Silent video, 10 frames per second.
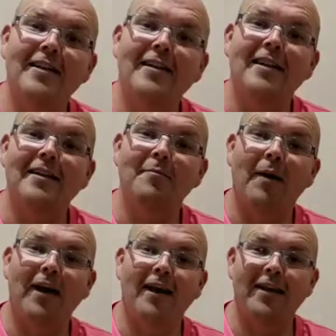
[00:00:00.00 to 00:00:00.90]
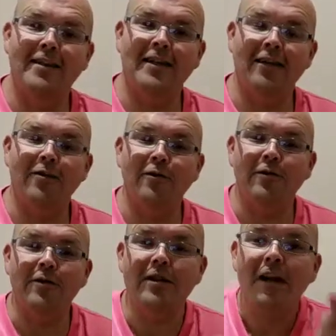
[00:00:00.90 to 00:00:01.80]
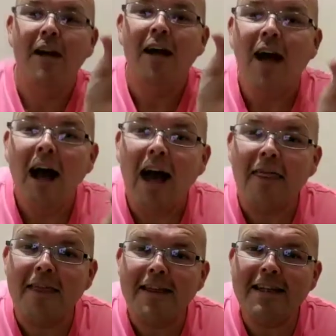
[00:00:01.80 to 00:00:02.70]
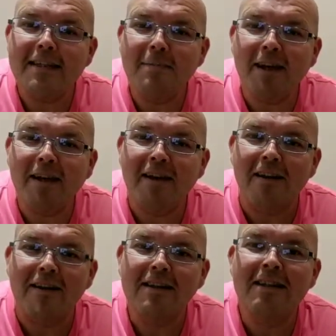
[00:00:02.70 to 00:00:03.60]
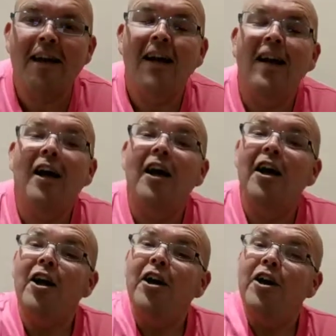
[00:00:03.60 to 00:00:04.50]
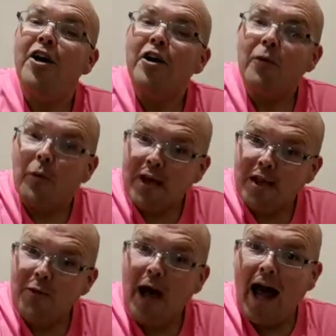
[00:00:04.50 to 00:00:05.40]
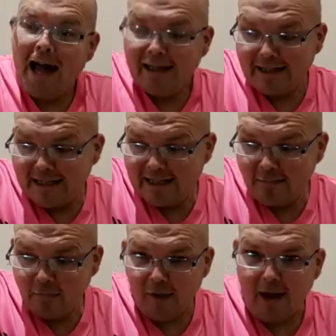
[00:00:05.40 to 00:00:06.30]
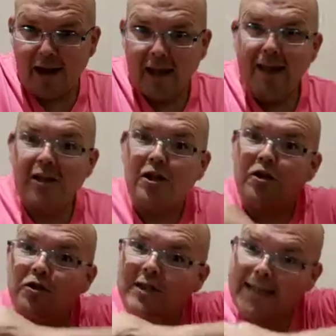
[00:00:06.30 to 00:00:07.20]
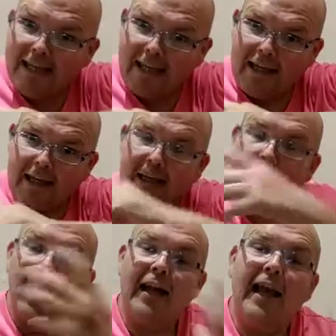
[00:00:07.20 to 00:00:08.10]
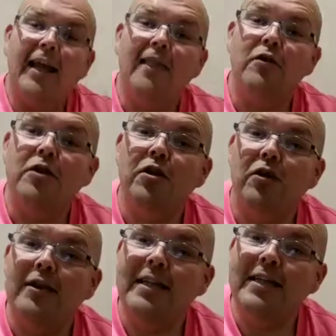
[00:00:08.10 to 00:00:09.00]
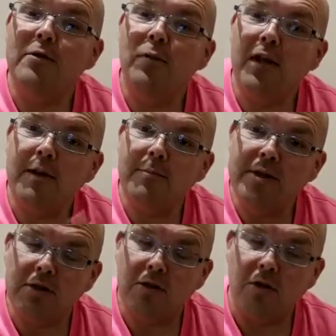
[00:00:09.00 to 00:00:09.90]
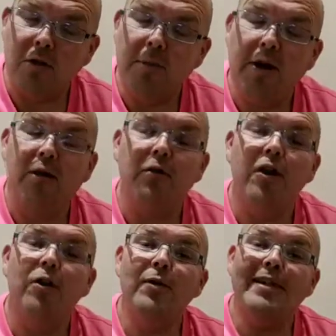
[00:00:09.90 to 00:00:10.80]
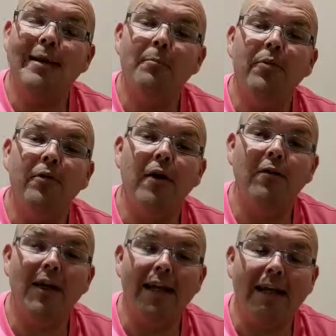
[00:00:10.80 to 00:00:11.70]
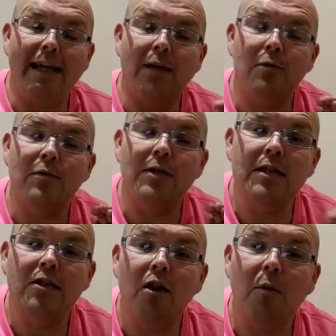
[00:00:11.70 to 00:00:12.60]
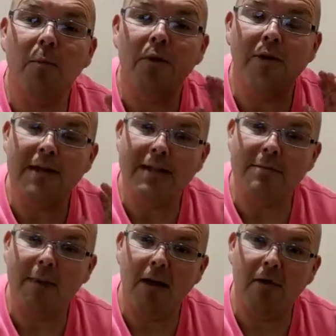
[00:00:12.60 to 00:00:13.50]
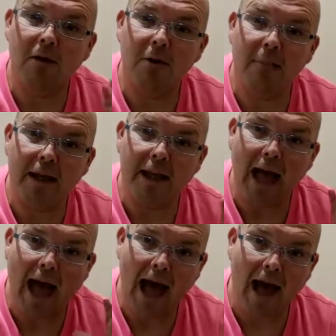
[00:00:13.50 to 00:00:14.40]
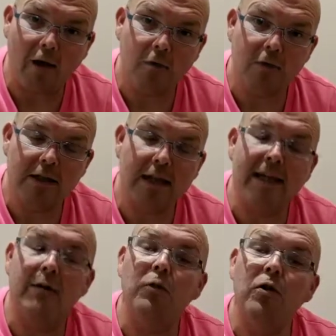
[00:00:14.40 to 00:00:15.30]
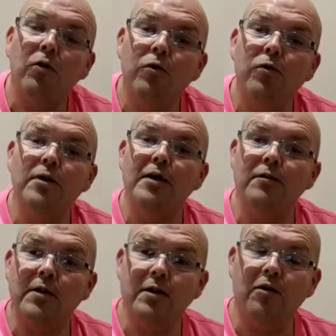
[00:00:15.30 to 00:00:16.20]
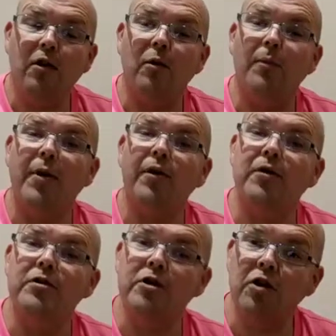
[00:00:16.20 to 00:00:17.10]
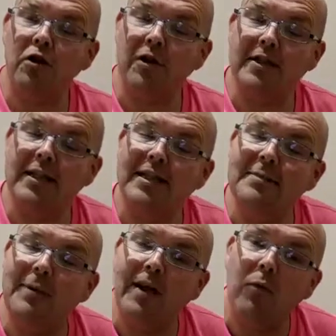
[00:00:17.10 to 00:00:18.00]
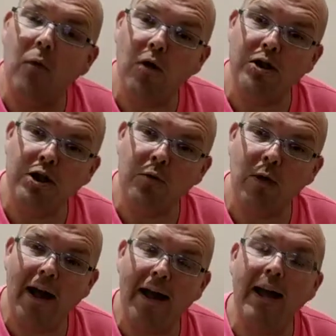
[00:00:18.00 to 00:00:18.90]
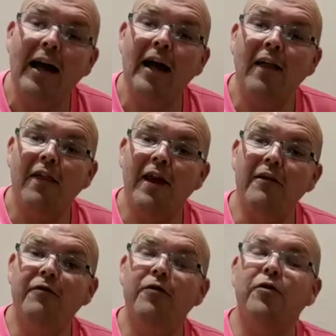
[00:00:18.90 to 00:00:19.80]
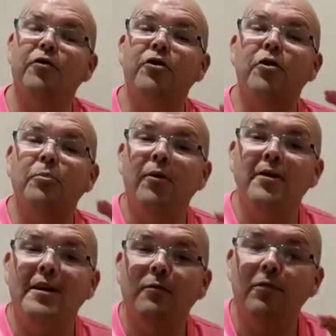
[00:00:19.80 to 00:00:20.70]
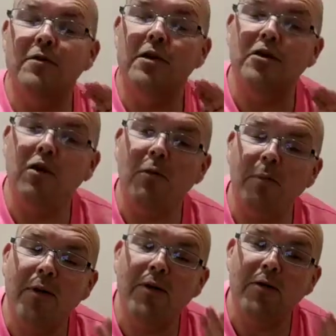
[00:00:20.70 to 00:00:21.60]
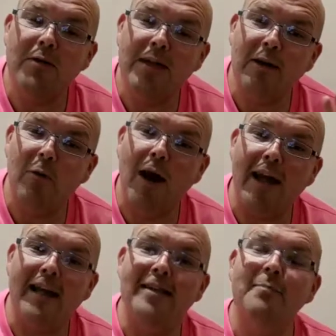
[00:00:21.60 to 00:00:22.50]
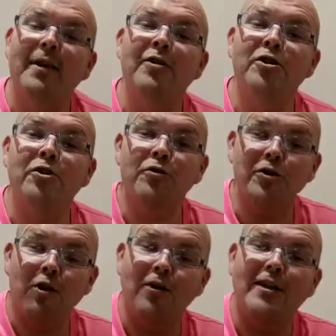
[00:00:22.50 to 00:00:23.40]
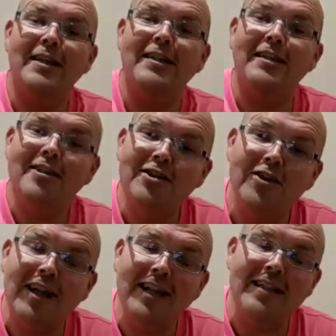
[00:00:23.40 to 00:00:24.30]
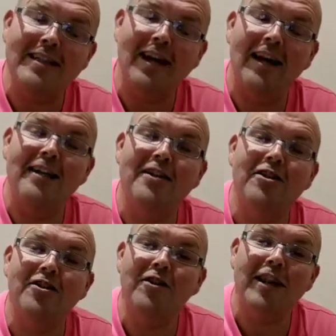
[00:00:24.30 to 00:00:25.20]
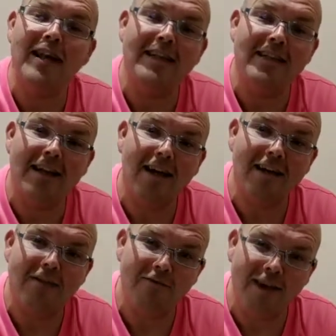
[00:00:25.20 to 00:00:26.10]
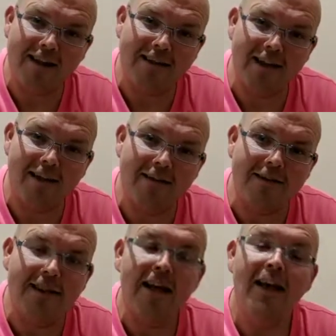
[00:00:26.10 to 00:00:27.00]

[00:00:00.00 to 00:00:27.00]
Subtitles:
did my holistic course. And this is because when you add spray to your skin, again, those toxins will absorb, and although temporarily it will stop the smell coming out, it will also stop those toxins being washed away. Therefore, your body will stop losing weight because your toxins are stuck inside the fat cells.